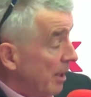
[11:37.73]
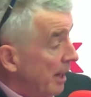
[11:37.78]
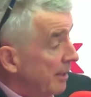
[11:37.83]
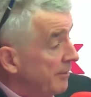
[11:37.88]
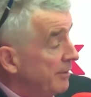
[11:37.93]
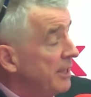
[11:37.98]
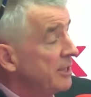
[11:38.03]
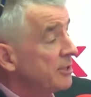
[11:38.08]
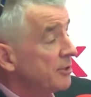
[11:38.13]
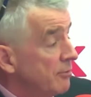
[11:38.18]

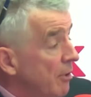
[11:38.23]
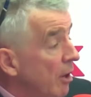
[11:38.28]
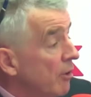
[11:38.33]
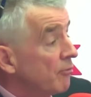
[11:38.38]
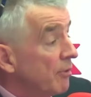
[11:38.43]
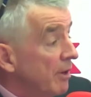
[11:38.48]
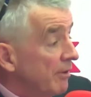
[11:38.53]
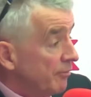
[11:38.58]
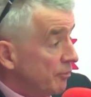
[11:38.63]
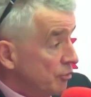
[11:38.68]
And these are
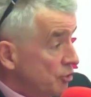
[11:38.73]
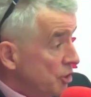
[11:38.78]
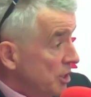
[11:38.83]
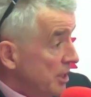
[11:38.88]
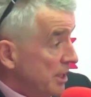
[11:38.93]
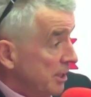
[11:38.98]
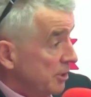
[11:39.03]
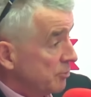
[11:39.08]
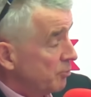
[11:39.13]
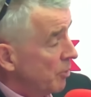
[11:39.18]
not
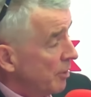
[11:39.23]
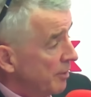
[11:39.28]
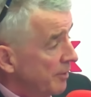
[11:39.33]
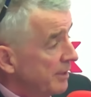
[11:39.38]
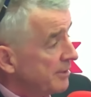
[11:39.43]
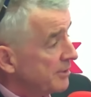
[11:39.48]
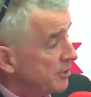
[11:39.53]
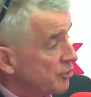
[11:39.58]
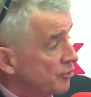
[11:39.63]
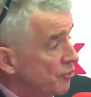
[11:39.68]
refugees. One of
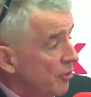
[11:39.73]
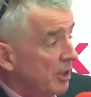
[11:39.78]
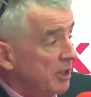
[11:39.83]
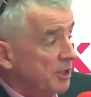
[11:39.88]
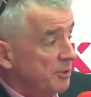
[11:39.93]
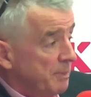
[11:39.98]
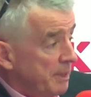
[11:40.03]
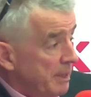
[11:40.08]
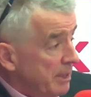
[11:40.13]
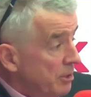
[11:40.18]
the things that
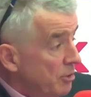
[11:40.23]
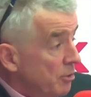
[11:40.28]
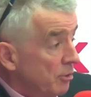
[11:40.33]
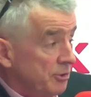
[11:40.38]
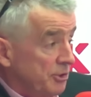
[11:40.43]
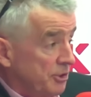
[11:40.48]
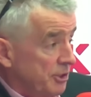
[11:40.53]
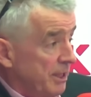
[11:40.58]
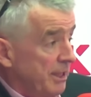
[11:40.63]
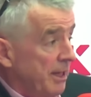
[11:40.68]
drives me
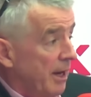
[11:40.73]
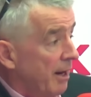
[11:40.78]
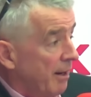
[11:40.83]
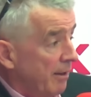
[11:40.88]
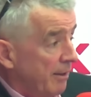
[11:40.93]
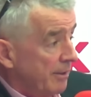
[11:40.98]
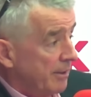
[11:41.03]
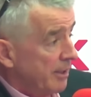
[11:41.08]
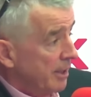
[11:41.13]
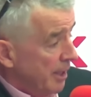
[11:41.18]
nuts in
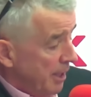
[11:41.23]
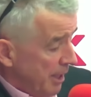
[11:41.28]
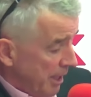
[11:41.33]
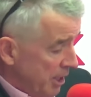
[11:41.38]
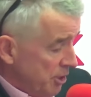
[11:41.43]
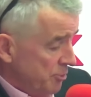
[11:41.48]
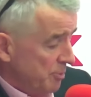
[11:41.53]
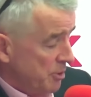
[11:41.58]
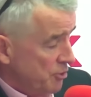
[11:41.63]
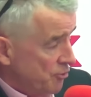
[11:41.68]
Ireland
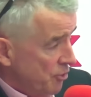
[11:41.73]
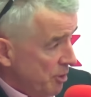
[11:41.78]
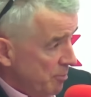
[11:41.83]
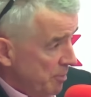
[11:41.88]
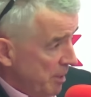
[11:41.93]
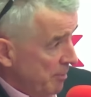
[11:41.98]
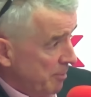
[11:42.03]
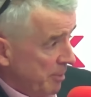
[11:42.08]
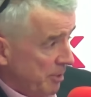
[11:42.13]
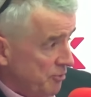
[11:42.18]
is we
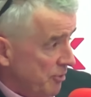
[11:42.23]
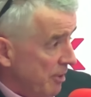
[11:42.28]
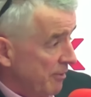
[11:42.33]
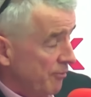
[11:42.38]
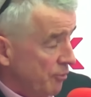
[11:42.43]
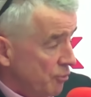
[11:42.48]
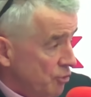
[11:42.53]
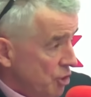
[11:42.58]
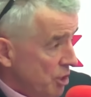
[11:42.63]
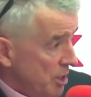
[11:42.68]
treat people as
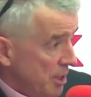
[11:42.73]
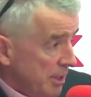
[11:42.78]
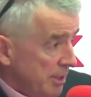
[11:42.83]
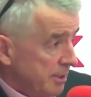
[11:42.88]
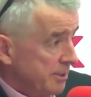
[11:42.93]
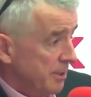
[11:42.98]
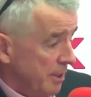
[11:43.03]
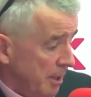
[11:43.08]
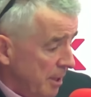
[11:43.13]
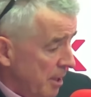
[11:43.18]

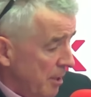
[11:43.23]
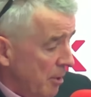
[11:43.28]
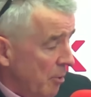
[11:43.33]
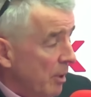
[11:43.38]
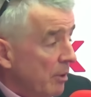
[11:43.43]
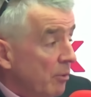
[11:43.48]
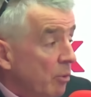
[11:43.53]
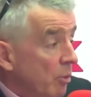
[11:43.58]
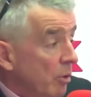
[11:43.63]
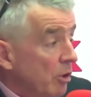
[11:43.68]
refugees
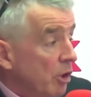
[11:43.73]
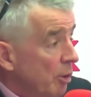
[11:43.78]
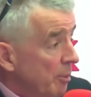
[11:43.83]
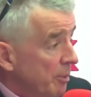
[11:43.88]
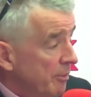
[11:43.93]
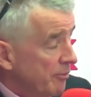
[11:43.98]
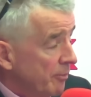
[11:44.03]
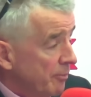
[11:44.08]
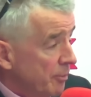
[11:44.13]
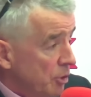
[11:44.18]
who are
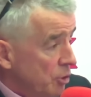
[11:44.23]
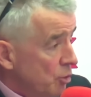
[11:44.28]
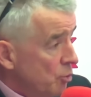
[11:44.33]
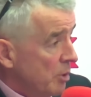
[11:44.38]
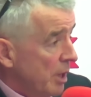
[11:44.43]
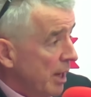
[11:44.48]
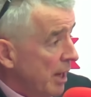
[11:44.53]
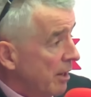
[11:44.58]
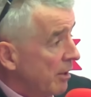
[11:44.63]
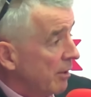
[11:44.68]
coming from the
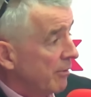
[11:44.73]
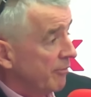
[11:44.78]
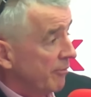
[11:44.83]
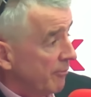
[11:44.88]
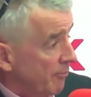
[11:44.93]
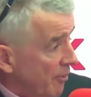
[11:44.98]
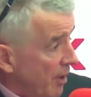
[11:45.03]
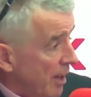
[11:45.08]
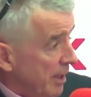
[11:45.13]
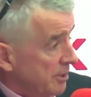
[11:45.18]
U K or
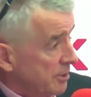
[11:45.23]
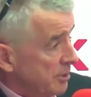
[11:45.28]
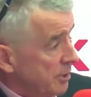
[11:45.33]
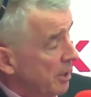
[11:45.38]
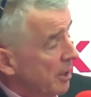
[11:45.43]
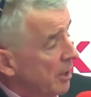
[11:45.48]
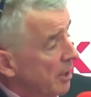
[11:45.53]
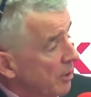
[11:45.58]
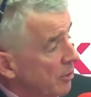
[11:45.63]
from France.